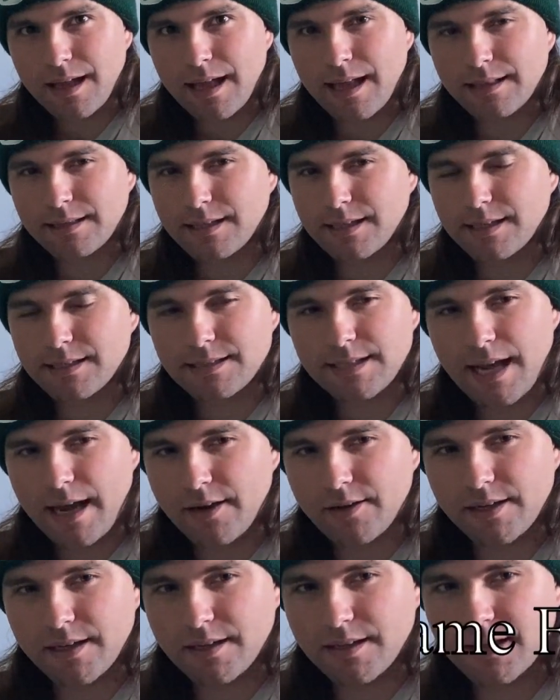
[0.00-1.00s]
at the
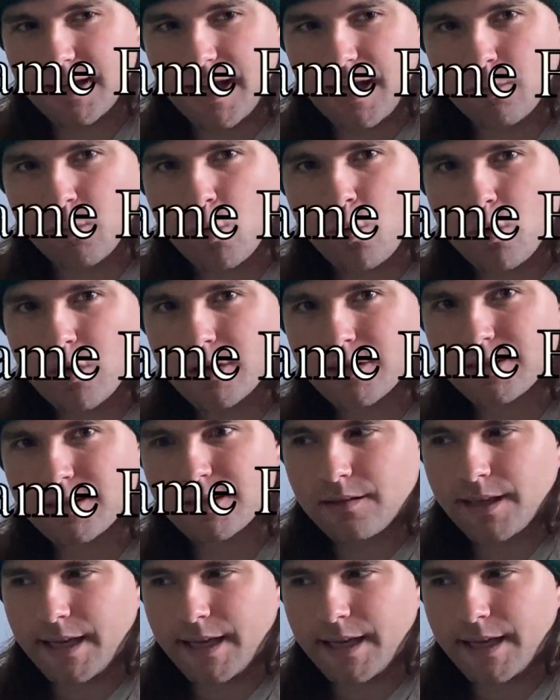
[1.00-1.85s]
entirety of the Game Awards.